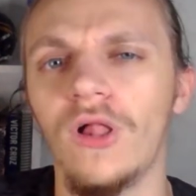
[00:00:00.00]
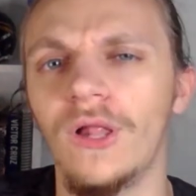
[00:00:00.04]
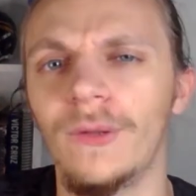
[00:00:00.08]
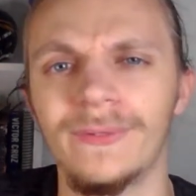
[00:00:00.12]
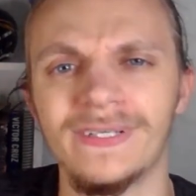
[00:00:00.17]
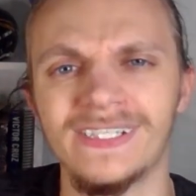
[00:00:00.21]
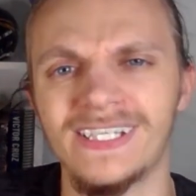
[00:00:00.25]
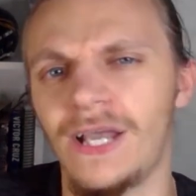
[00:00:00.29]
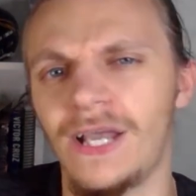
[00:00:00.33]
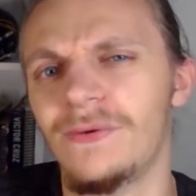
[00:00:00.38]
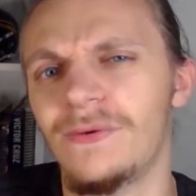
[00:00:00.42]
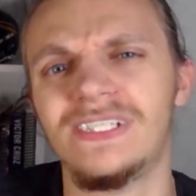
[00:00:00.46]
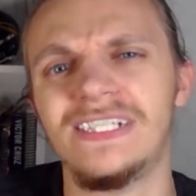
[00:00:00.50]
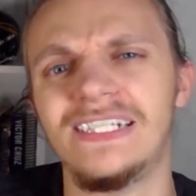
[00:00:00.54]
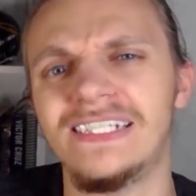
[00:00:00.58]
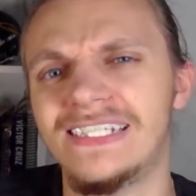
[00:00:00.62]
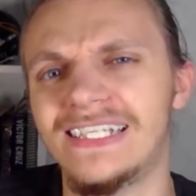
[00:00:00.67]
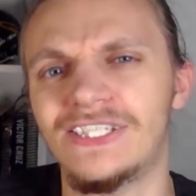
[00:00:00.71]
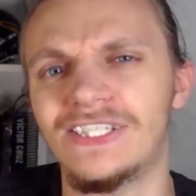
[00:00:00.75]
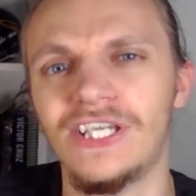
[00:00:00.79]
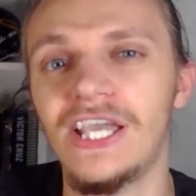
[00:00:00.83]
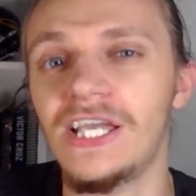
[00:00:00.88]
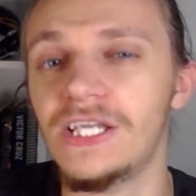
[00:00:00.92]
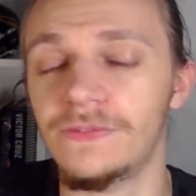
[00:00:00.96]
I was going to
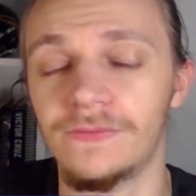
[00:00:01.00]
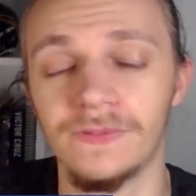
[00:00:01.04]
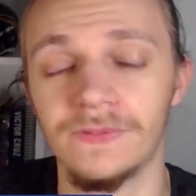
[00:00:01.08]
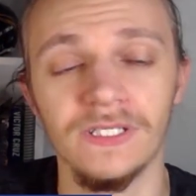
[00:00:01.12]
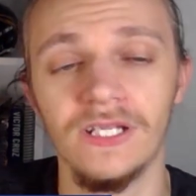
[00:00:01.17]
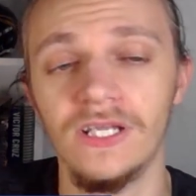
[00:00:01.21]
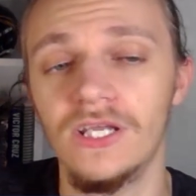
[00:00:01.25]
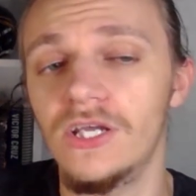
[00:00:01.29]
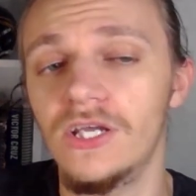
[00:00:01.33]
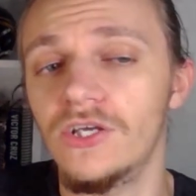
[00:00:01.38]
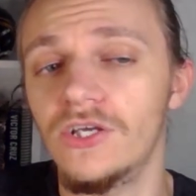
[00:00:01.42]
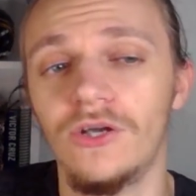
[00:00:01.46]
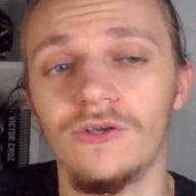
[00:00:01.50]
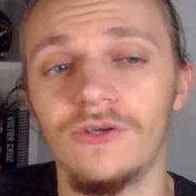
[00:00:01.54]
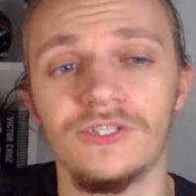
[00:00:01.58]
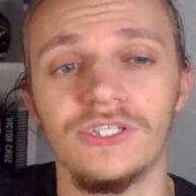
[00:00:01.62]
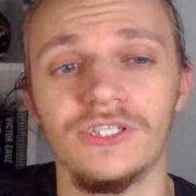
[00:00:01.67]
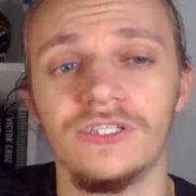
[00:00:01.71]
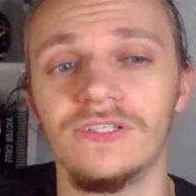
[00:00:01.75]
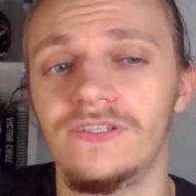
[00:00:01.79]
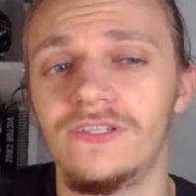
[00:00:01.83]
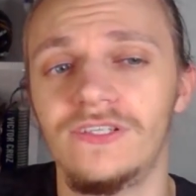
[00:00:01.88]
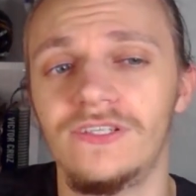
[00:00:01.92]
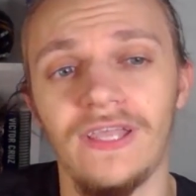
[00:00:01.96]
say change, but
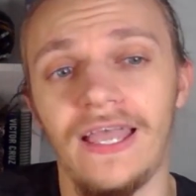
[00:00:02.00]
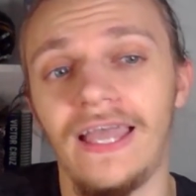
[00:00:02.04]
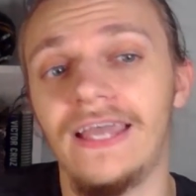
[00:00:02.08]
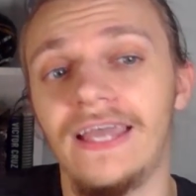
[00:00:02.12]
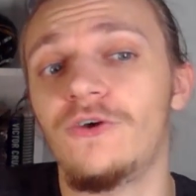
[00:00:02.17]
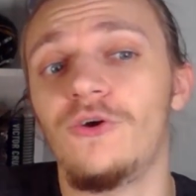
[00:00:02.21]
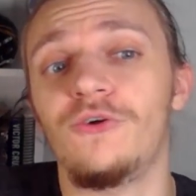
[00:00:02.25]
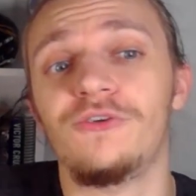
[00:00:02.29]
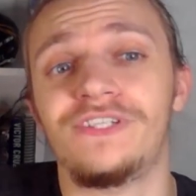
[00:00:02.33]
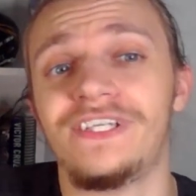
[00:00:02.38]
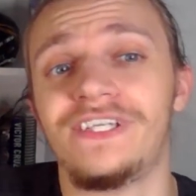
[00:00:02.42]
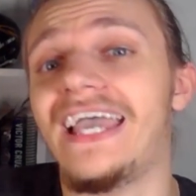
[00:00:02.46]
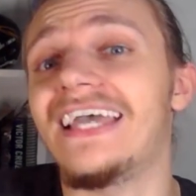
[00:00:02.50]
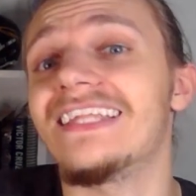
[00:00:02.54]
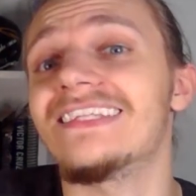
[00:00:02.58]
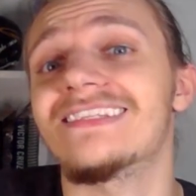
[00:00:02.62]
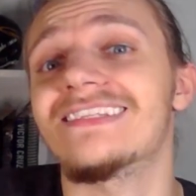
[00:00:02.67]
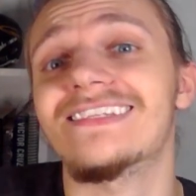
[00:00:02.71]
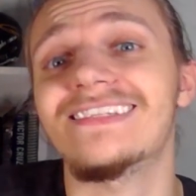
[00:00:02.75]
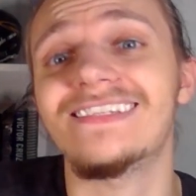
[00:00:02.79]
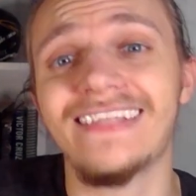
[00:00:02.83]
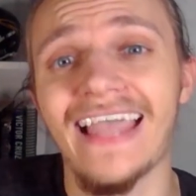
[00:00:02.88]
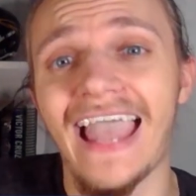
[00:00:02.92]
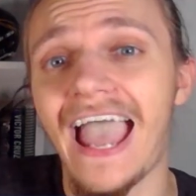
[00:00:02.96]
coaching and
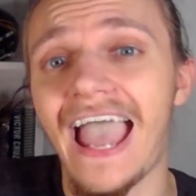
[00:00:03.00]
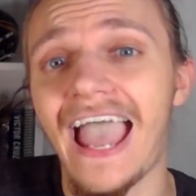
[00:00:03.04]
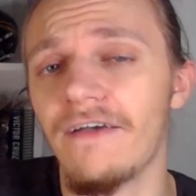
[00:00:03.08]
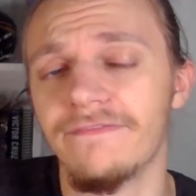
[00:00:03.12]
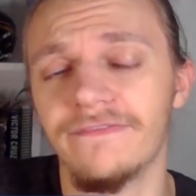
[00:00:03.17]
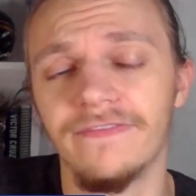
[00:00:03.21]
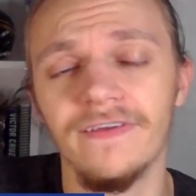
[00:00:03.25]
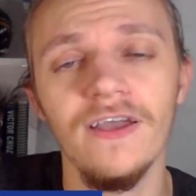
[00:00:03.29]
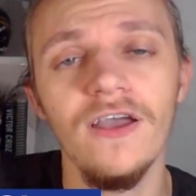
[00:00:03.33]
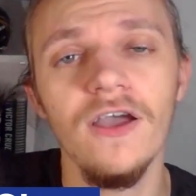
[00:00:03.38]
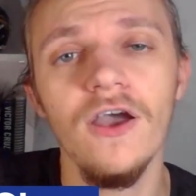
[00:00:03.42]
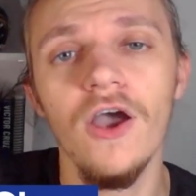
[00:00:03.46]
staff